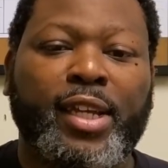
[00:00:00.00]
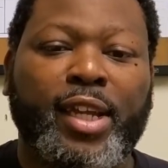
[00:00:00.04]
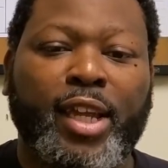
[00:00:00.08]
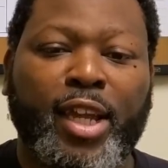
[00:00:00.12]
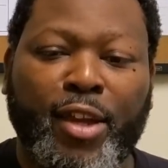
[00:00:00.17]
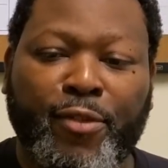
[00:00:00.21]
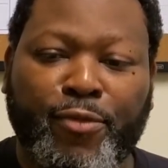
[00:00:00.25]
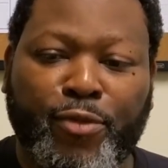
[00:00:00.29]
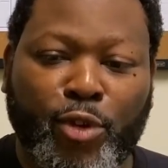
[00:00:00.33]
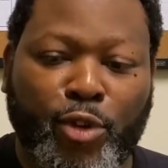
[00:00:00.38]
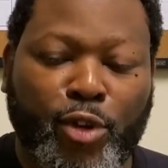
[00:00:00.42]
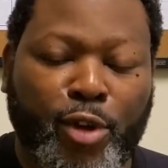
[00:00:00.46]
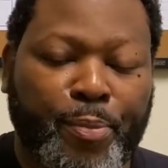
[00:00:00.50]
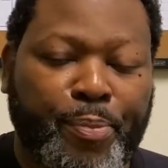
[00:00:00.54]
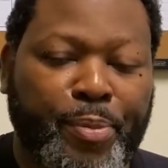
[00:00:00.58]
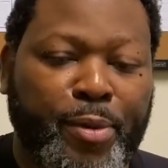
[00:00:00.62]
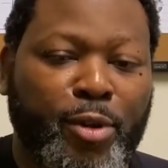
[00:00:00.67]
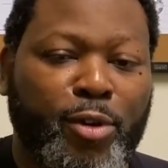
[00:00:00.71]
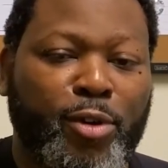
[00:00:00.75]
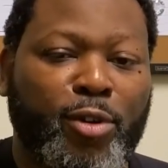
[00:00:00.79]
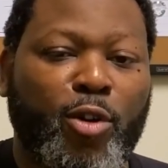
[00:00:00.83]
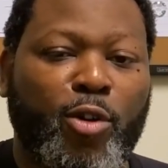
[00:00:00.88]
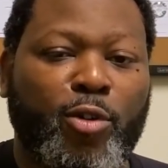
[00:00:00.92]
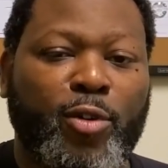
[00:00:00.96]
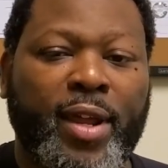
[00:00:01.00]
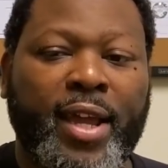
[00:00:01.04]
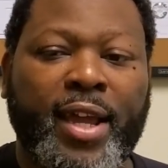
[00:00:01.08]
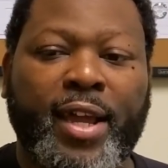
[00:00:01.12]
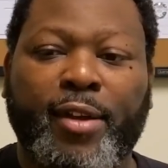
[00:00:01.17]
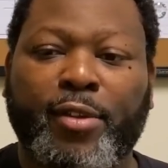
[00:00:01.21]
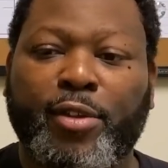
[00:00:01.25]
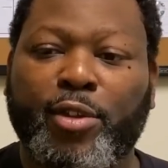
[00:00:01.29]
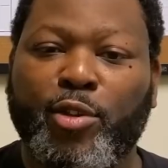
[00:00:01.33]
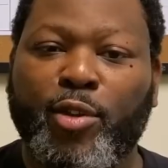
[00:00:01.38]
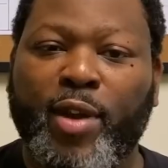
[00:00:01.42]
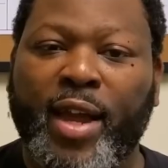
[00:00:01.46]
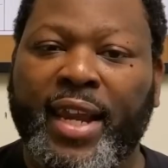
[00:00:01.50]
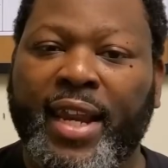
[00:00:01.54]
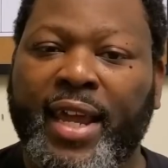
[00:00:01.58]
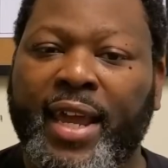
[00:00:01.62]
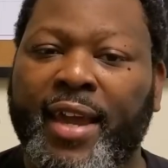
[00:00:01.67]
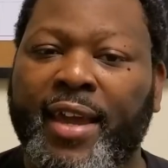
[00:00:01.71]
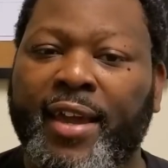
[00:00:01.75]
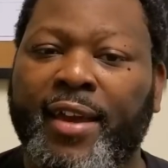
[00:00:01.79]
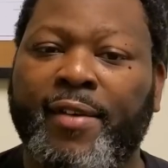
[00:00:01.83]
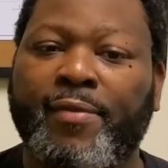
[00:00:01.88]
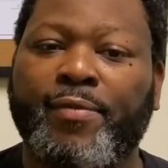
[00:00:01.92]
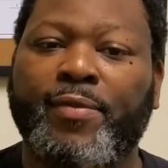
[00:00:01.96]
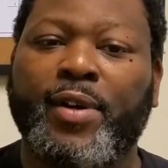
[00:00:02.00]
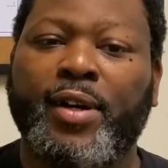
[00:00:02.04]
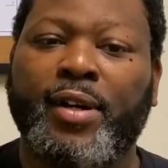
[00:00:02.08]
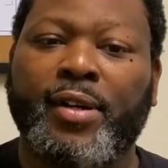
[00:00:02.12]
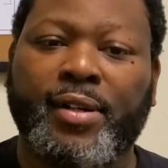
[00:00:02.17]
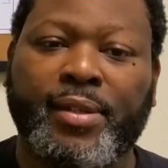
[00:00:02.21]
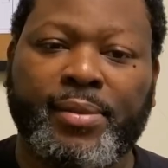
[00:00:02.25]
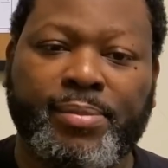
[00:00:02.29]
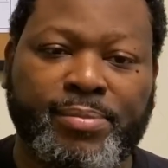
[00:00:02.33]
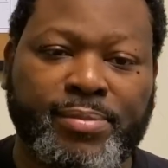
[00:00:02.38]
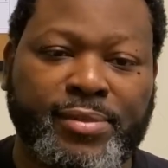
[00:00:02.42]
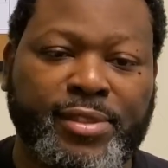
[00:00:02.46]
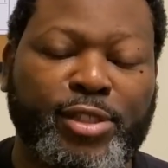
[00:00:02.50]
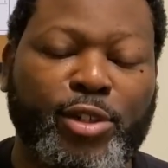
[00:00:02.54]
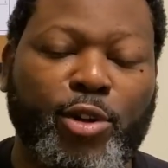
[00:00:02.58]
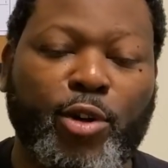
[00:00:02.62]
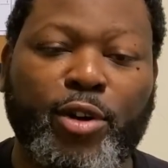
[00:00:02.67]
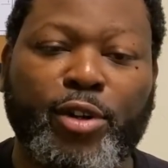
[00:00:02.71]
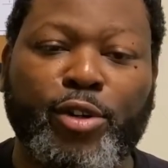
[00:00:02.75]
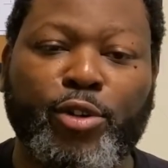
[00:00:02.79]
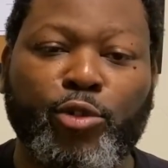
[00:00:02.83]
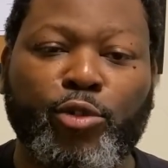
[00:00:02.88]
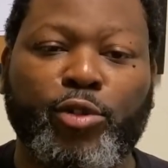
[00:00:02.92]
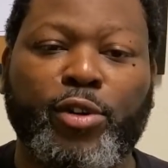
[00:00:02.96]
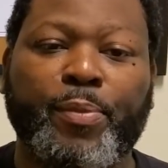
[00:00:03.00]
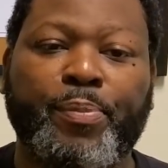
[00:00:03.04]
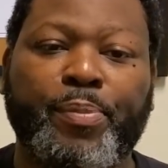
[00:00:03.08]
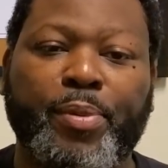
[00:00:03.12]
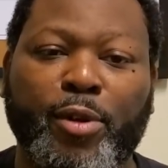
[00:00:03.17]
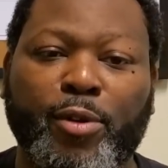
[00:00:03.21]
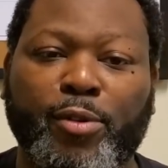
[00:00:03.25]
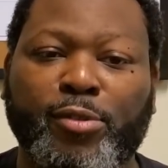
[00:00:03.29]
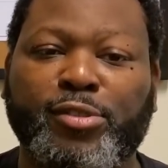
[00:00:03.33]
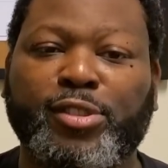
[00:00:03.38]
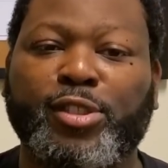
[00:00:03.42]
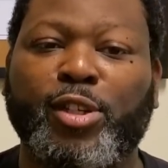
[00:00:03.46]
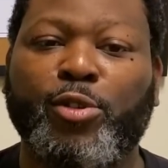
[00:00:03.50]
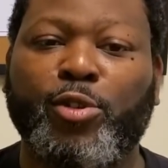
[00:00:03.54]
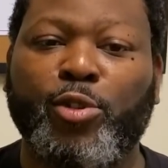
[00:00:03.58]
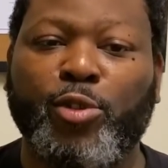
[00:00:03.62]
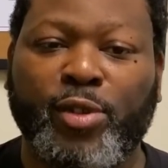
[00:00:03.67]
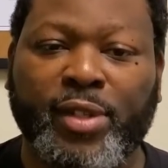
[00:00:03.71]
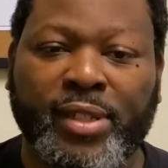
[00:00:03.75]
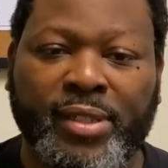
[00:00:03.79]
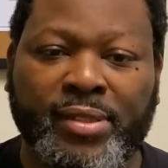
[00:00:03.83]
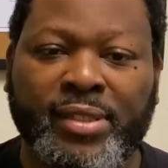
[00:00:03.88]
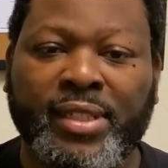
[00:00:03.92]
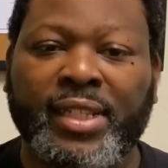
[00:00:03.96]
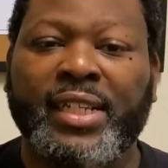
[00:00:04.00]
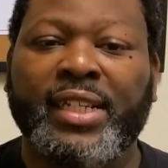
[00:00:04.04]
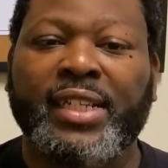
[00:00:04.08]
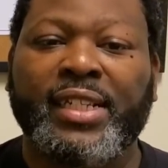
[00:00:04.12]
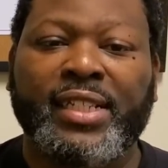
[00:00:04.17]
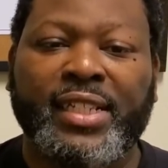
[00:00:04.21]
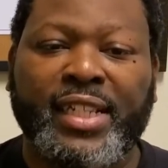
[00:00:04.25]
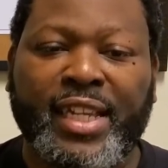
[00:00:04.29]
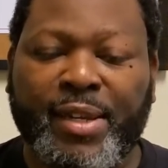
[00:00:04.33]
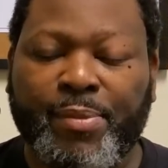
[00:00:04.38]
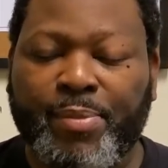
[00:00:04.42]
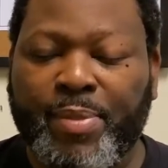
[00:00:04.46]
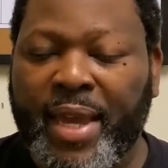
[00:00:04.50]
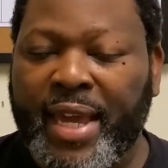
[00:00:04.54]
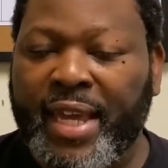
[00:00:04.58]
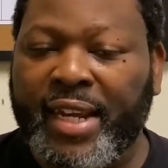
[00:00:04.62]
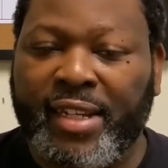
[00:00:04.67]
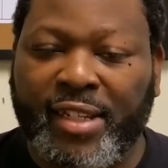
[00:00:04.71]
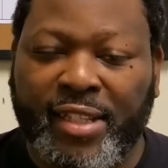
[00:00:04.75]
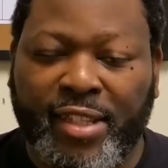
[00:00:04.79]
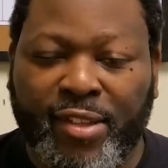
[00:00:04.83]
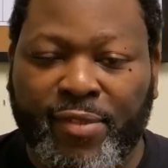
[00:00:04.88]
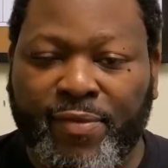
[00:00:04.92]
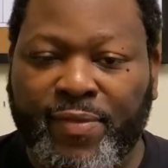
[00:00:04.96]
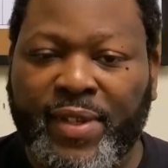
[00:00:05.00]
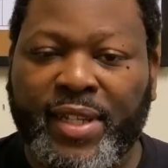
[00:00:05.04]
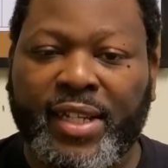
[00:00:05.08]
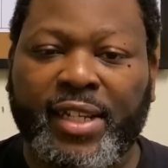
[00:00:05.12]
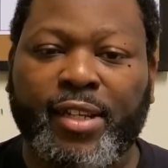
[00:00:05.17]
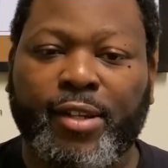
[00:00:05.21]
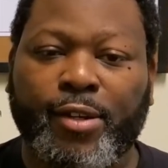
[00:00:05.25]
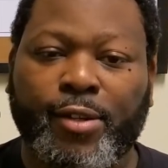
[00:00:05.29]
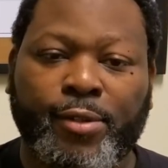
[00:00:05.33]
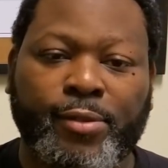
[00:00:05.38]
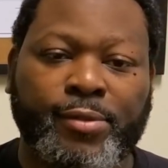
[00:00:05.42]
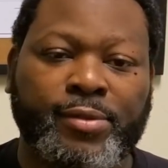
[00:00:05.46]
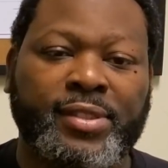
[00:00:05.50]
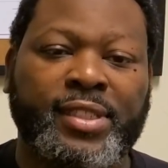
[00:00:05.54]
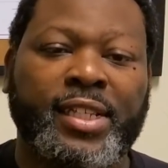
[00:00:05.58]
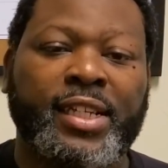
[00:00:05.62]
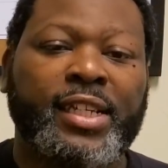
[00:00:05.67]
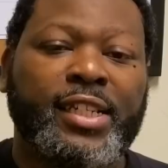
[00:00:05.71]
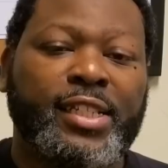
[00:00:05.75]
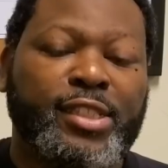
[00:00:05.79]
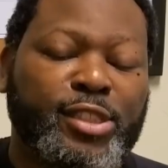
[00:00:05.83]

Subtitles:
If your computer go down, you got to have, you know, a new computer so you can keep editing your videos.